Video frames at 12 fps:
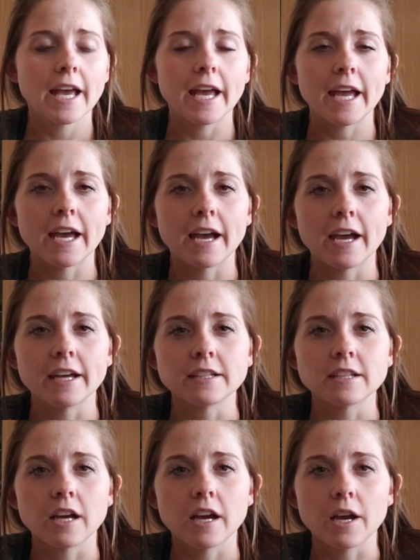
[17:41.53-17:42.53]

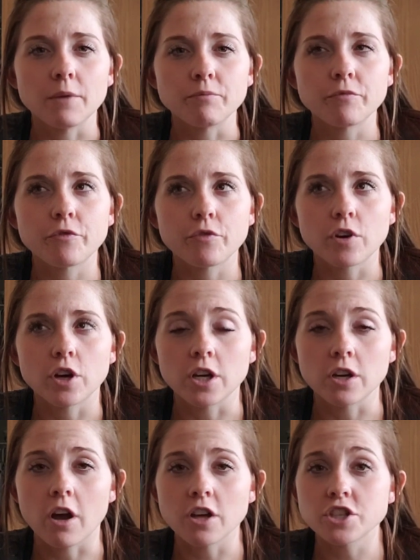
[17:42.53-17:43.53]
and for
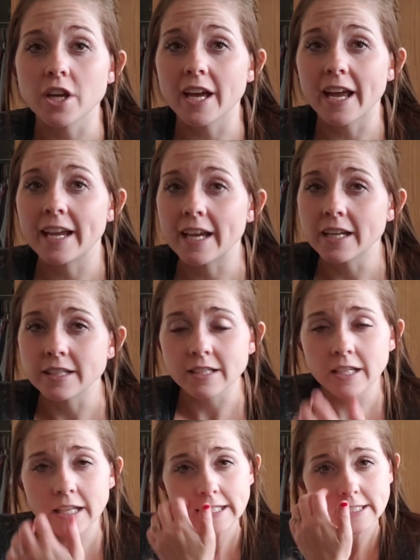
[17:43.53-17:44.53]
nausea, and
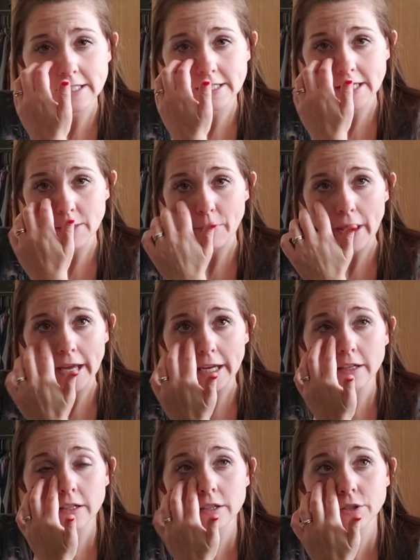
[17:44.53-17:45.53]
it's a sleep
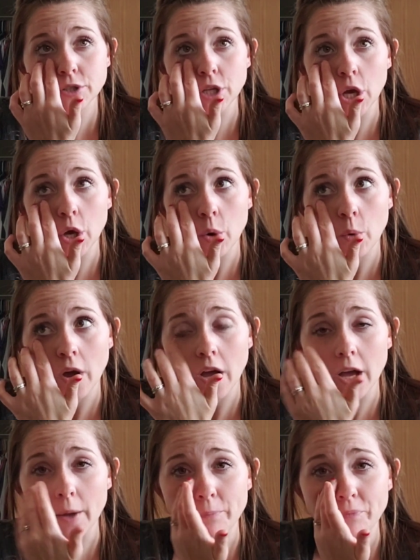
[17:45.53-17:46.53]
aid. So
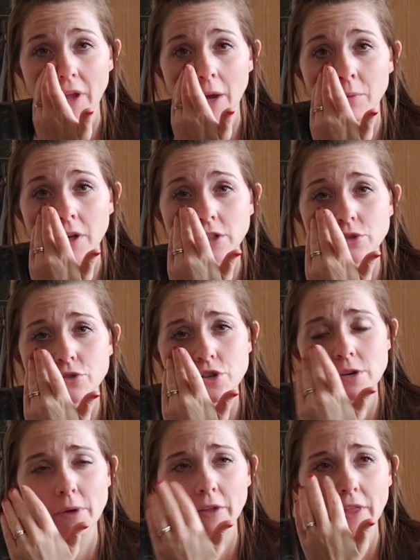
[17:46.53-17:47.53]
I'm not too sure
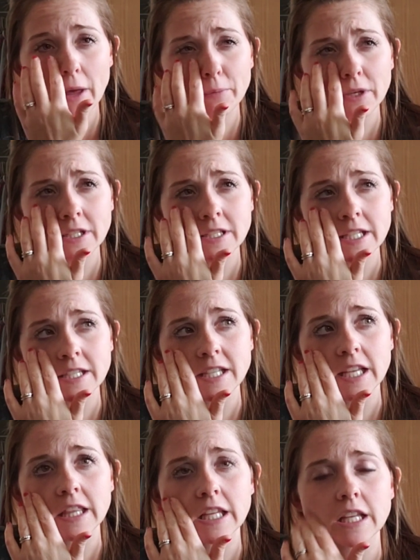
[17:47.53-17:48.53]
about that because he
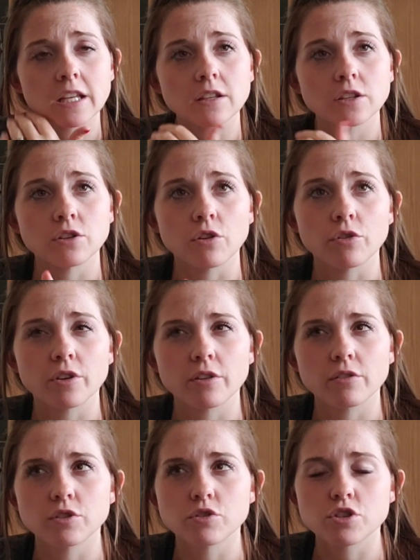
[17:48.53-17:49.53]
said that, you know,
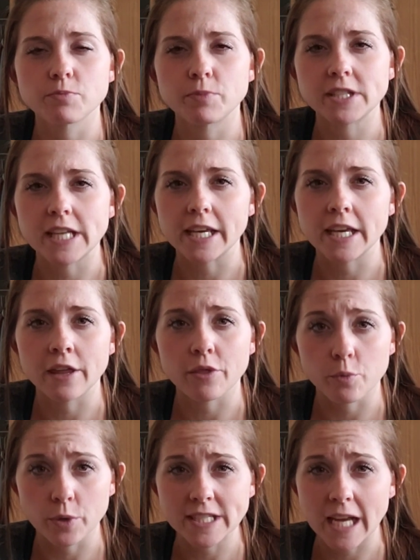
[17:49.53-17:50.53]
you should be taking it
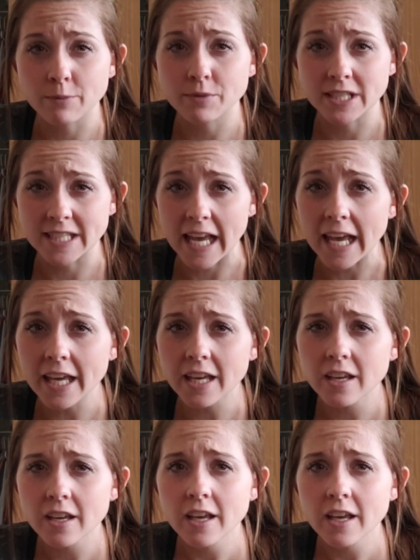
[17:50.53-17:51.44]
3 times a day,